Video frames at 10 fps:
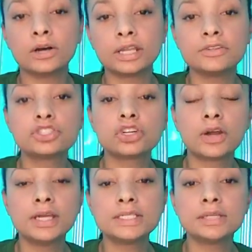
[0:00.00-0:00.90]
He's
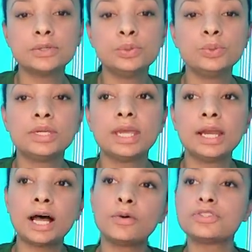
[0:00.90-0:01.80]
trying to get
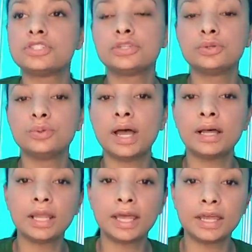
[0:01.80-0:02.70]
out to
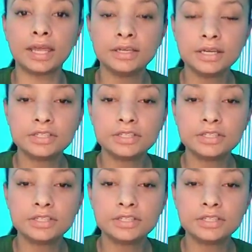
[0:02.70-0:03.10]
LA